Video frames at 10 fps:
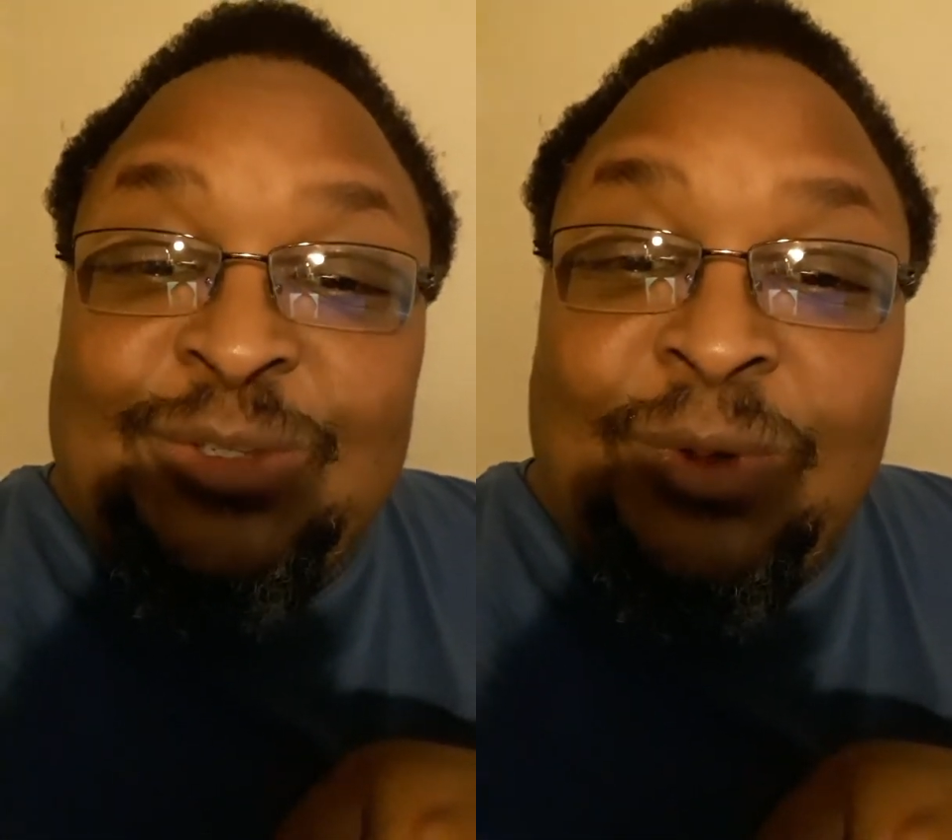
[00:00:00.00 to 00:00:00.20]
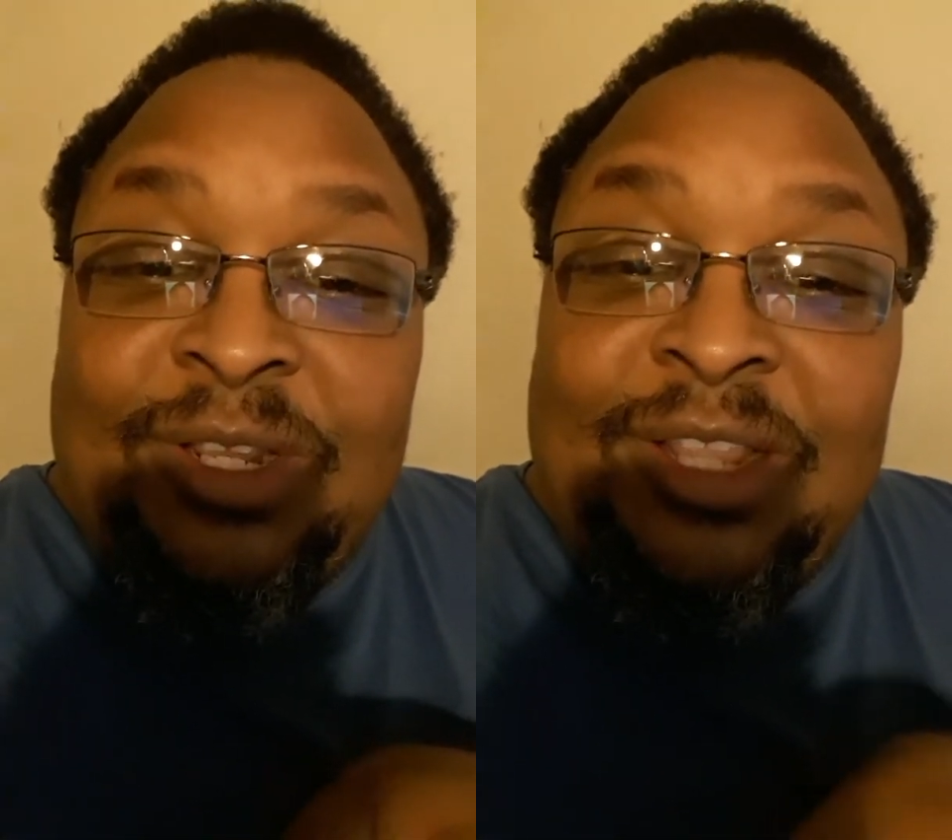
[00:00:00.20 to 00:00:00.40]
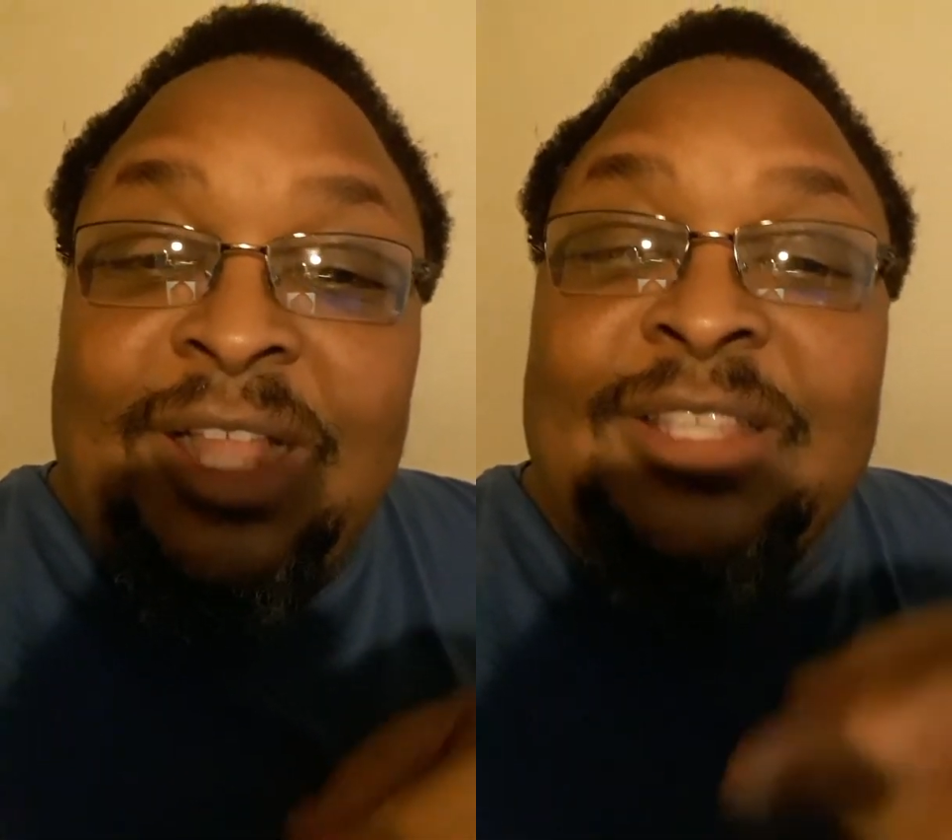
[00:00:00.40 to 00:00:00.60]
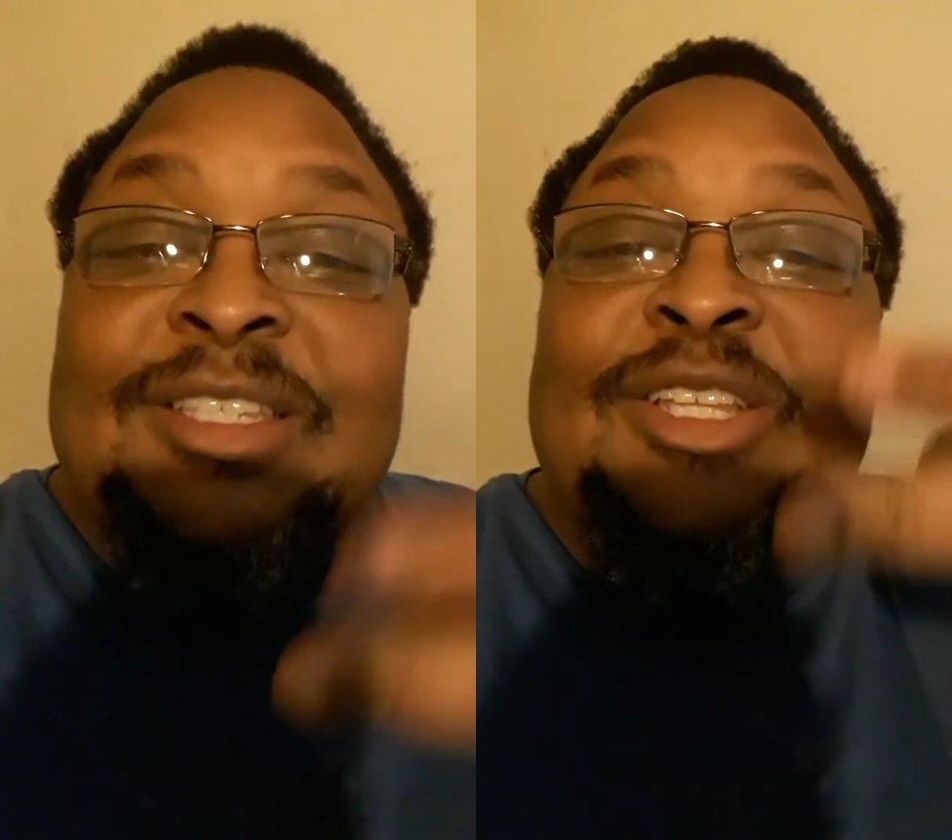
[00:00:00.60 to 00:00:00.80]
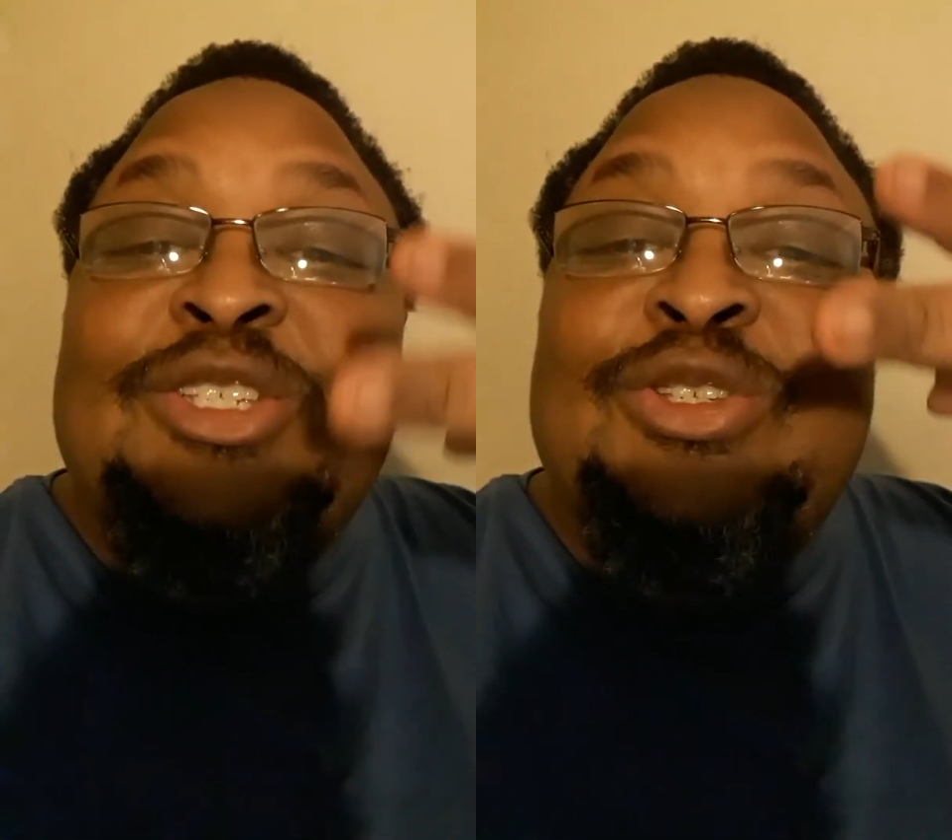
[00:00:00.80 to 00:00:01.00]
twenty dollars
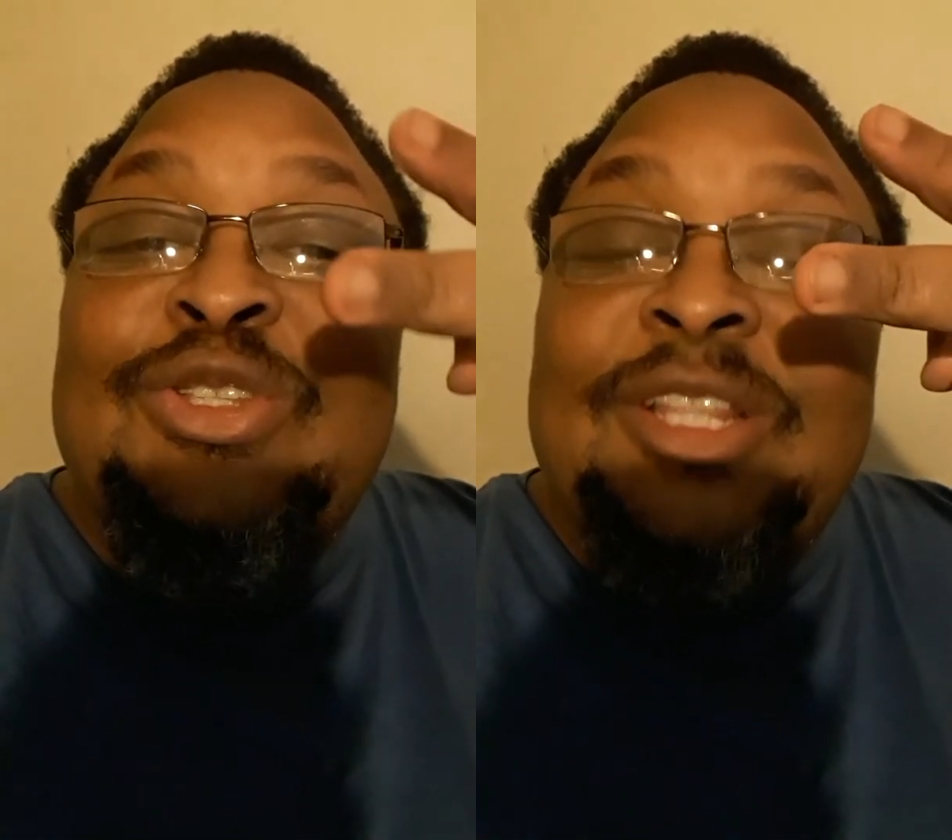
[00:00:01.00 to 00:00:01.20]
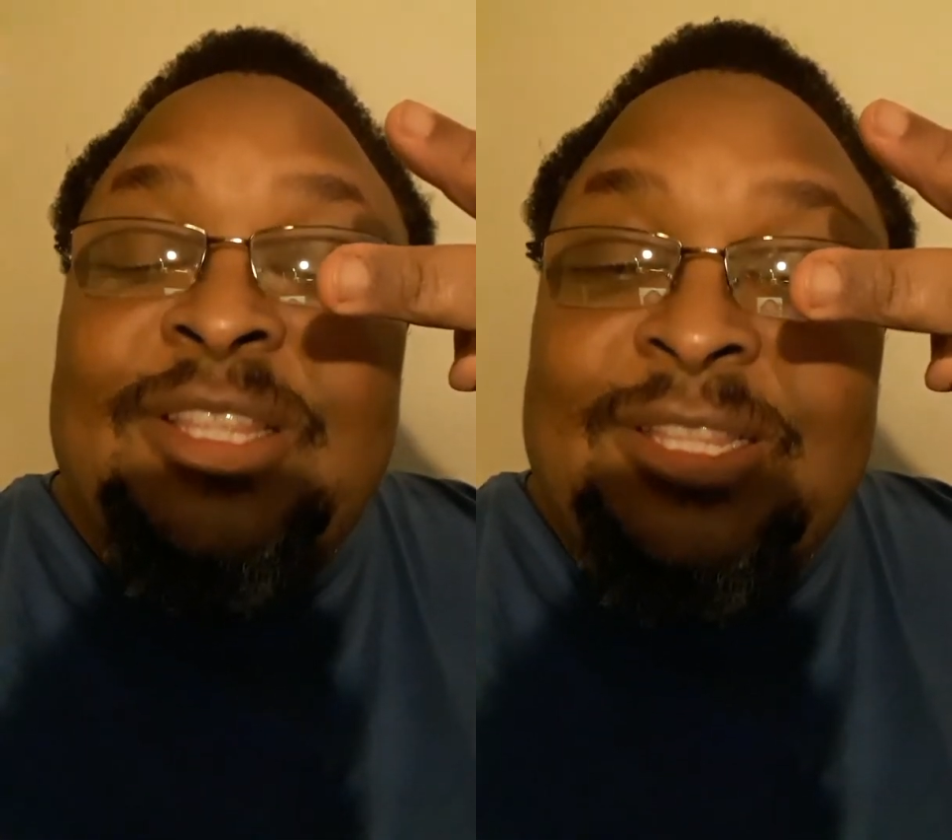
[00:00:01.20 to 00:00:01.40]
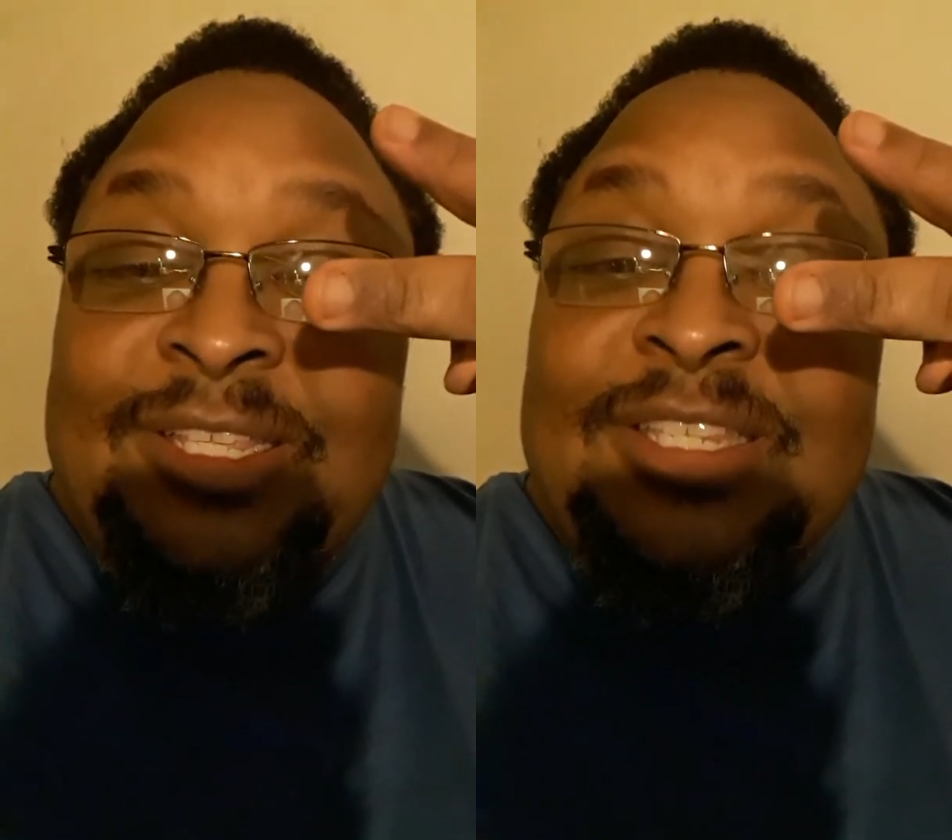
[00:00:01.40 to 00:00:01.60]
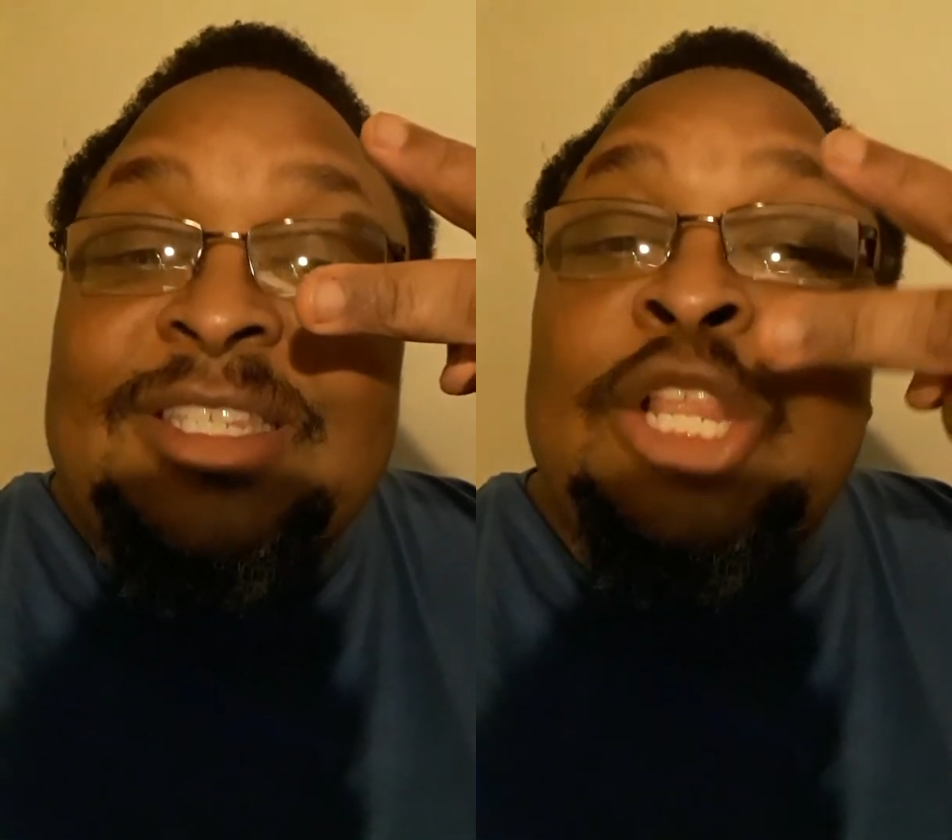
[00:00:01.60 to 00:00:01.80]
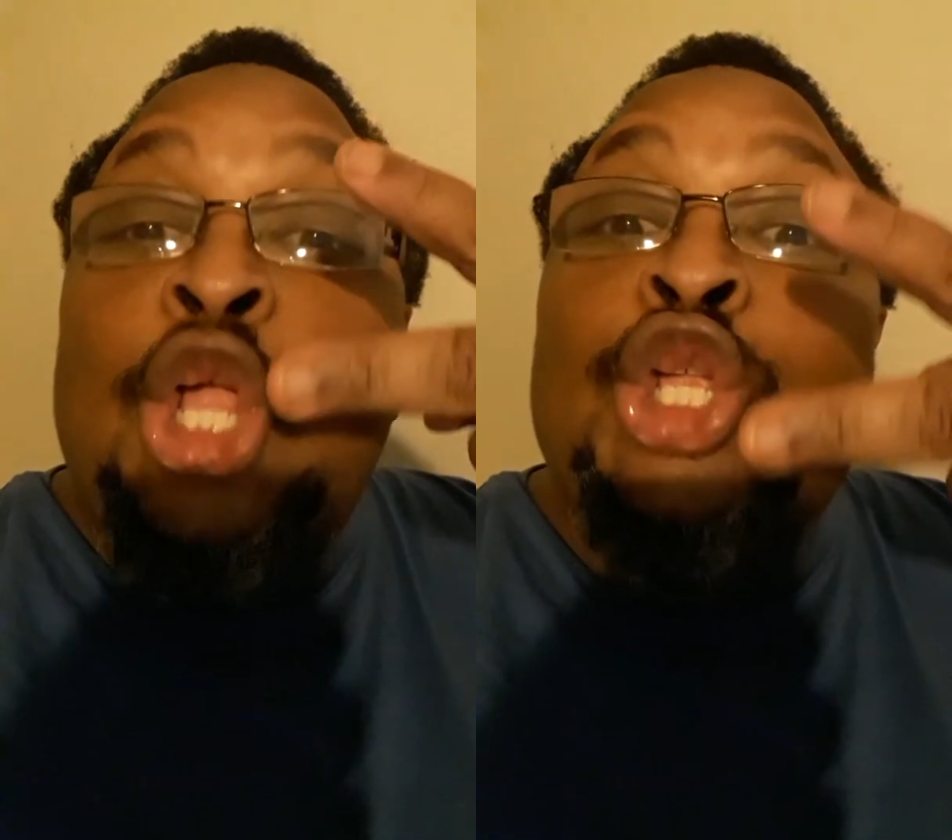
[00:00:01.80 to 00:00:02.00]
that you list